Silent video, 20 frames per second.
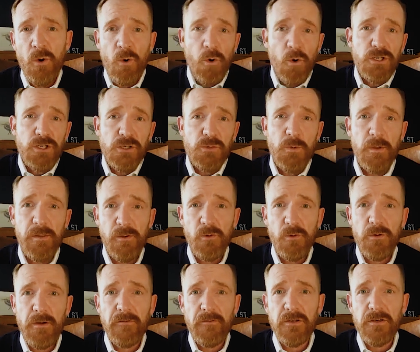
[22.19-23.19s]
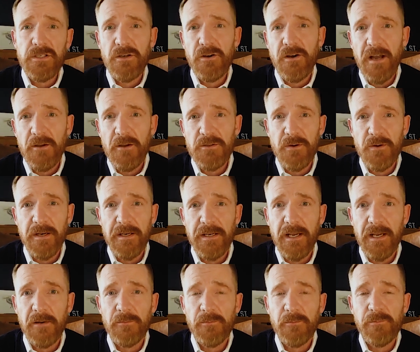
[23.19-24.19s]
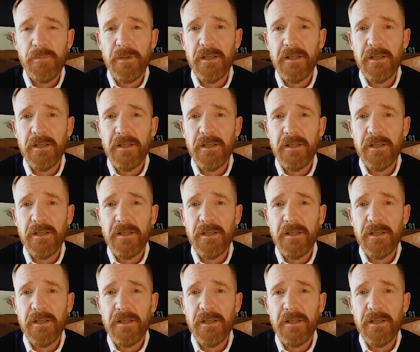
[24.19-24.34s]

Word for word: or just with whoever's in your house right now,